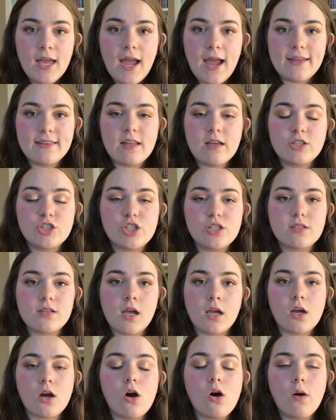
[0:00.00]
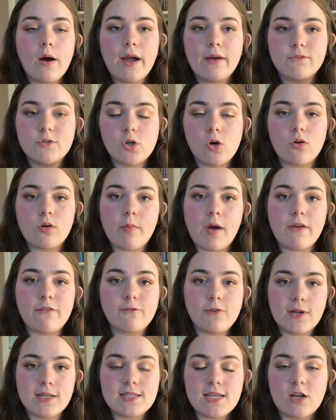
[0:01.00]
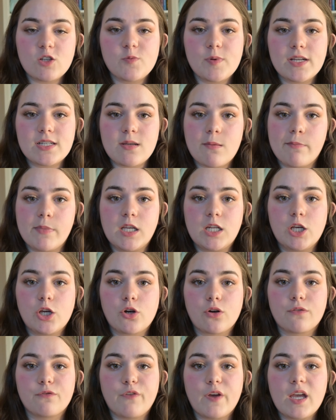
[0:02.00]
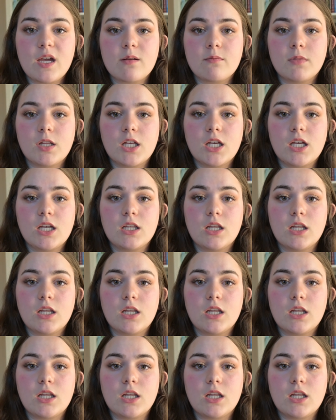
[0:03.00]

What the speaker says: and then she's like, oh, I have to go to my friend's house because I'm meeting her family.